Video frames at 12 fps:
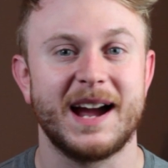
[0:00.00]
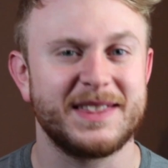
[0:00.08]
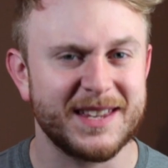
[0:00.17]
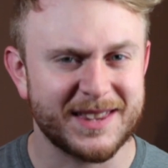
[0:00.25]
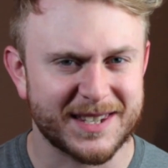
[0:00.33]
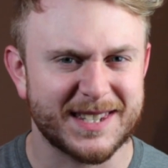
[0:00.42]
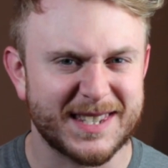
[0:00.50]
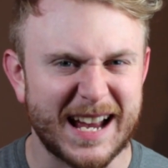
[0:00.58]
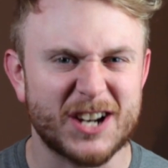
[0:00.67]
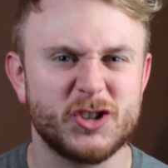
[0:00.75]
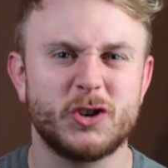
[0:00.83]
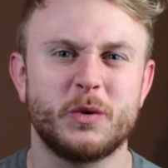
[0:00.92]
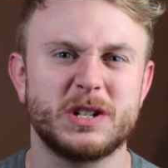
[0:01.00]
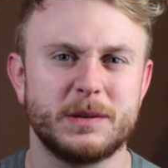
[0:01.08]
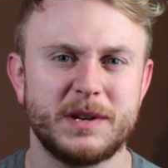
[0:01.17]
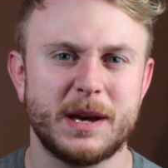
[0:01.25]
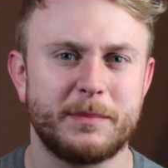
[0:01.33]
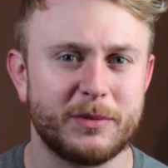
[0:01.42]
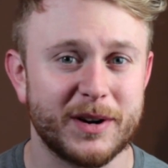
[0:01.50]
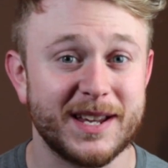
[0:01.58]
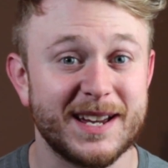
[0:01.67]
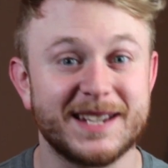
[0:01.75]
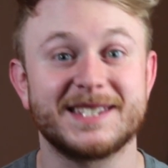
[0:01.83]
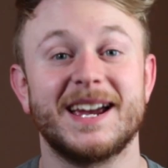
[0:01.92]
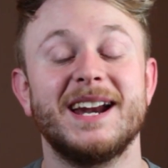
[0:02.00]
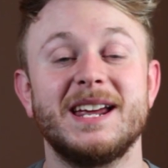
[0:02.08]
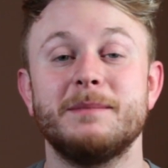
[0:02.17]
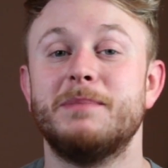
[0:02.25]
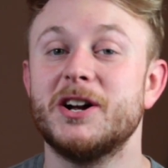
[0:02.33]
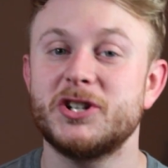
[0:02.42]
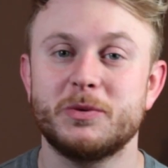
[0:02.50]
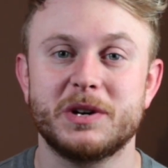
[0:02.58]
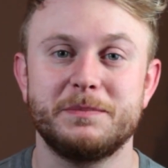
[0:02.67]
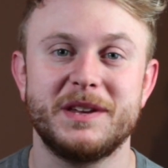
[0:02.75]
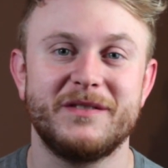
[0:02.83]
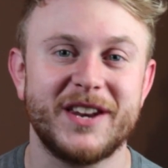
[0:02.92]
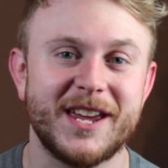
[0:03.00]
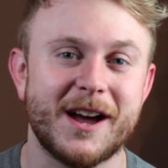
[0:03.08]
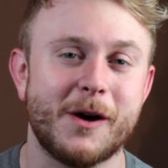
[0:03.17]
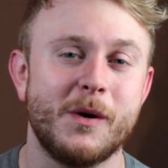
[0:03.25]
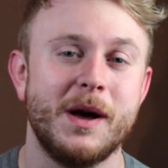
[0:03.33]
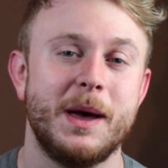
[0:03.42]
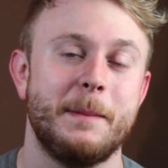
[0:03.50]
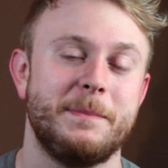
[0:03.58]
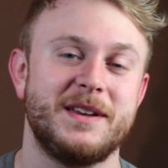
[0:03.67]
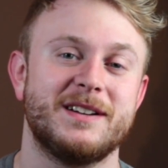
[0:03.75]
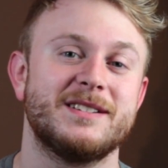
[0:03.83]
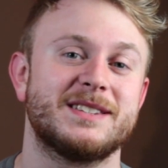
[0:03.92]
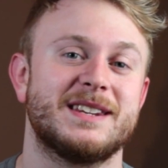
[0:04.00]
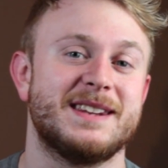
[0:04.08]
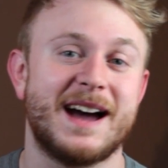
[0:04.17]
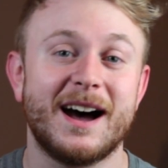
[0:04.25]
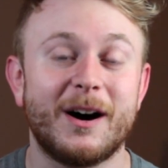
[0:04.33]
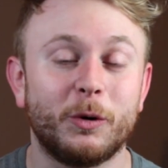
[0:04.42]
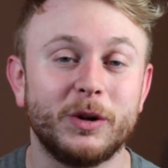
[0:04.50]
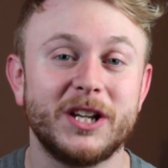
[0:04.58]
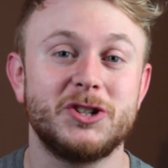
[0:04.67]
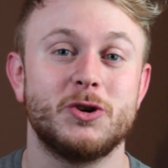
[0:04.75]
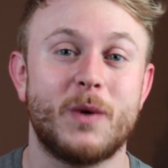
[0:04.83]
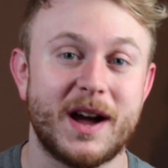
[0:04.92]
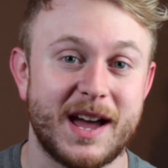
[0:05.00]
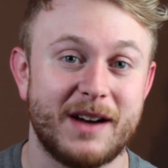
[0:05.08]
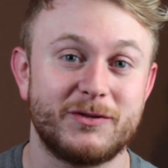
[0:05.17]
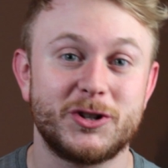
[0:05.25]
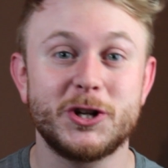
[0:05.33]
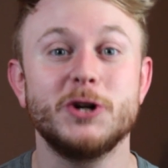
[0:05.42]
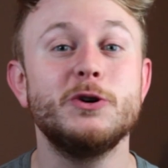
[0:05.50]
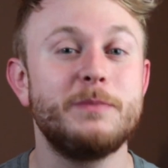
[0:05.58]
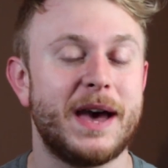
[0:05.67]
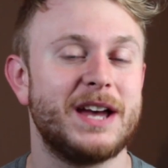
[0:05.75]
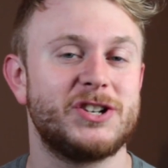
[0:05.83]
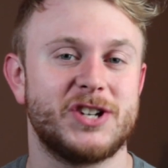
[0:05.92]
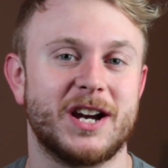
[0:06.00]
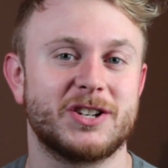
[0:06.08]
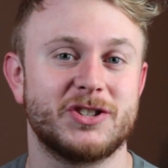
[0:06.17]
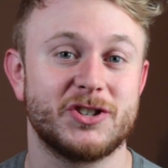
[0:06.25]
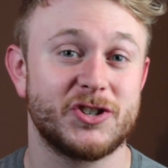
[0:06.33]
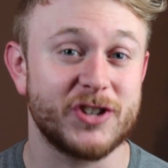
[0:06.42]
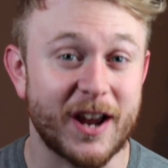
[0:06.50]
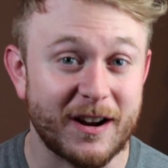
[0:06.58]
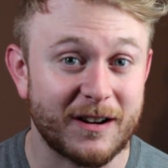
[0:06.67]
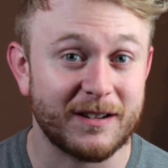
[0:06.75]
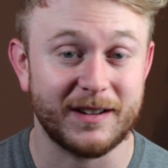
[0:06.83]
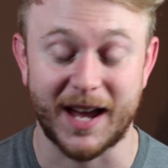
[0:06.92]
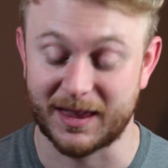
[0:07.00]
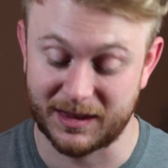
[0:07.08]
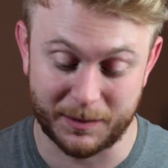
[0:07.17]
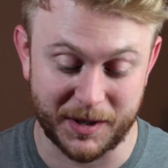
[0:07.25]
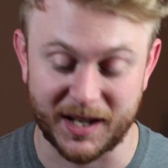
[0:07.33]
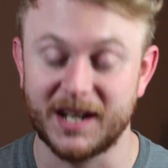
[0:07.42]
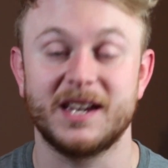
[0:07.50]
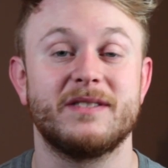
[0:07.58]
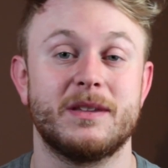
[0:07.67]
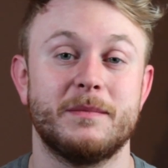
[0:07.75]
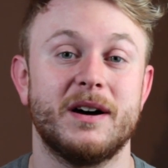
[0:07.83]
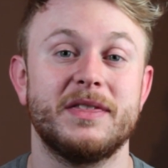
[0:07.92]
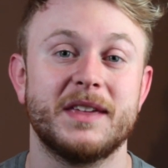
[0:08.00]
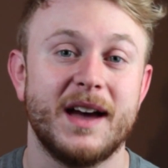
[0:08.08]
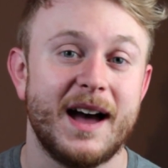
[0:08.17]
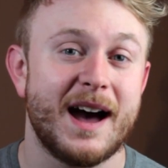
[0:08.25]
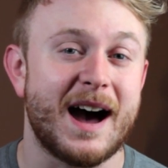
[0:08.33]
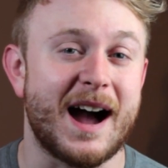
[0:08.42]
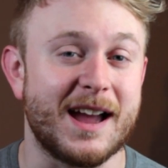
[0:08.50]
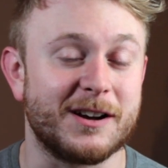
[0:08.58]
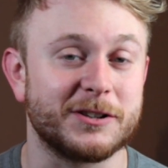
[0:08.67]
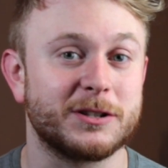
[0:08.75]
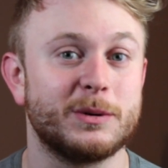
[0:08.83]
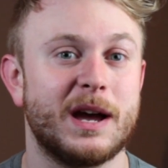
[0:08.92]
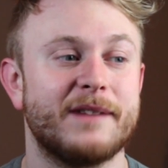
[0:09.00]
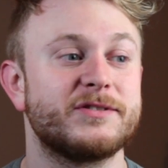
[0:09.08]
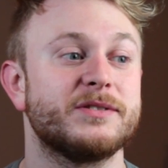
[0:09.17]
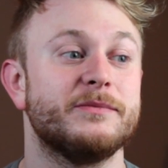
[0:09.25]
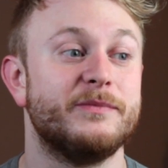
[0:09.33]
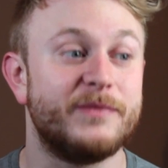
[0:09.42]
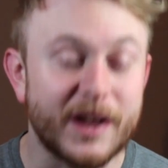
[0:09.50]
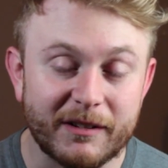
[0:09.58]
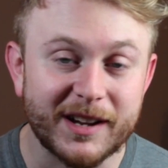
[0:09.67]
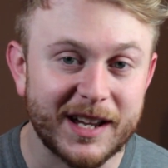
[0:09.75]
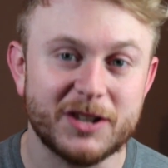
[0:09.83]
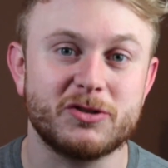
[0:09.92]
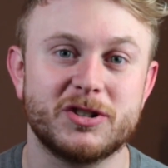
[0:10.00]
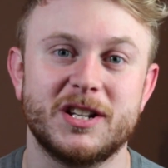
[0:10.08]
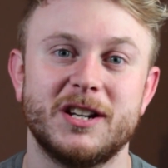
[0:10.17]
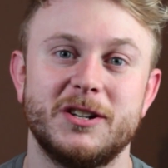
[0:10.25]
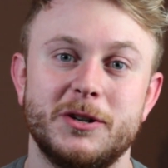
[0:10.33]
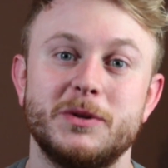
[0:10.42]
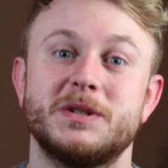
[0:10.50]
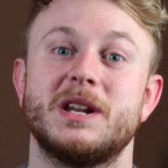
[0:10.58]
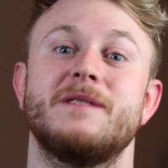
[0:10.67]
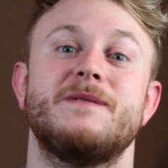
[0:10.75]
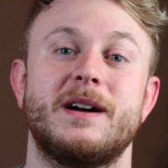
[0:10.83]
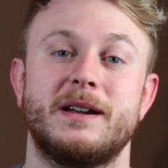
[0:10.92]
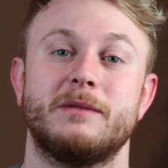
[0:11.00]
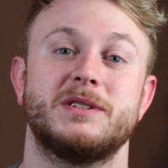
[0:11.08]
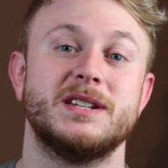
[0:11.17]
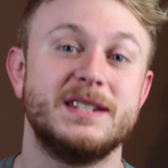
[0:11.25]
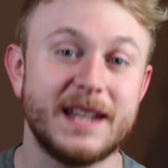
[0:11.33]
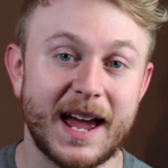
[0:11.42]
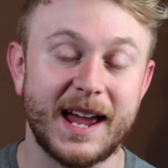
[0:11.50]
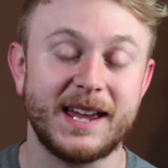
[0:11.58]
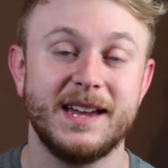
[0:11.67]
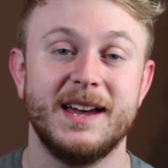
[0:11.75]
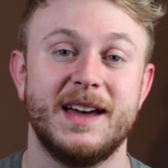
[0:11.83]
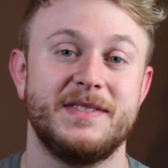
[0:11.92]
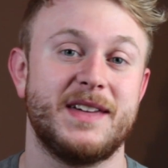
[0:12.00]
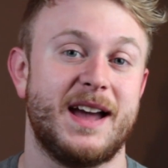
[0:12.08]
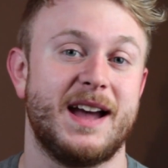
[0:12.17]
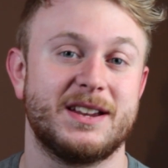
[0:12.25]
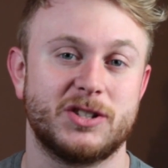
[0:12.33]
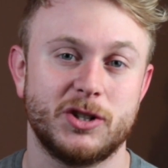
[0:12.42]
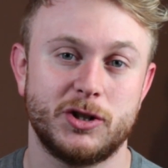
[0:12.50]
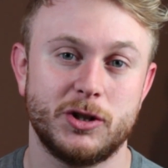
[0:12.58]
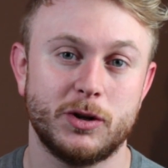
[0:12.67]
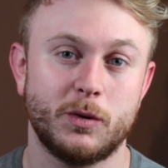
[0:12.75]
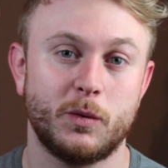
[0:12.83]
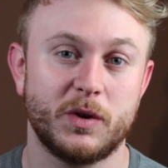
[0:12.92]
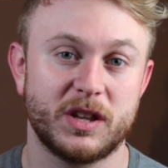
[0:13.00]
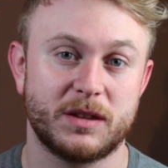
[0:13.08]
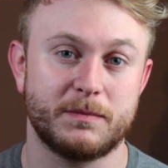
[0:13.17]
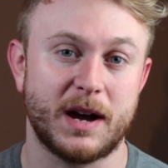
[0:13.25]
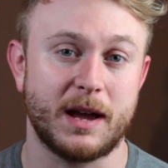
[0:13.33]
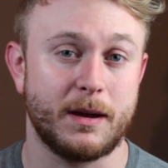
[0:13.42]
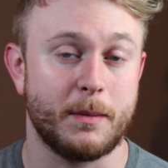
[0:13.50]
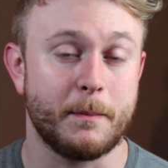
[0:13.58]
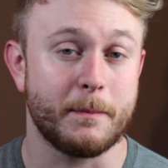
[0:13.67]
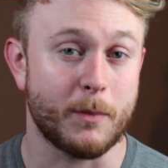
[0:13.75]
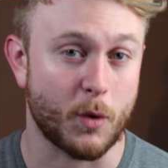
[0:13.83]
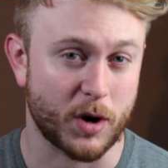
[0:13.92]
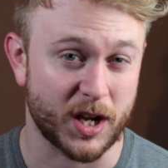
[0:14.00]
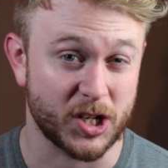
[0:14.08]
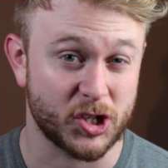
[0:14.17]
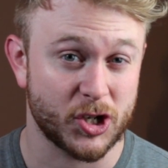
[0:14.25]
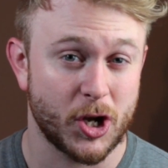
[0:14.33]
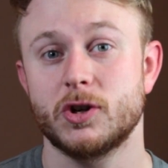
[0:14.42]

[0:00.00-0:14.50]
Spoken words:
I think this is actually going to be a pretty exciting budget with me video because not only do I have 2 paychecks to share at the beginning of the month, I also have some very interesting news that I found out today that has to do with my mortgage.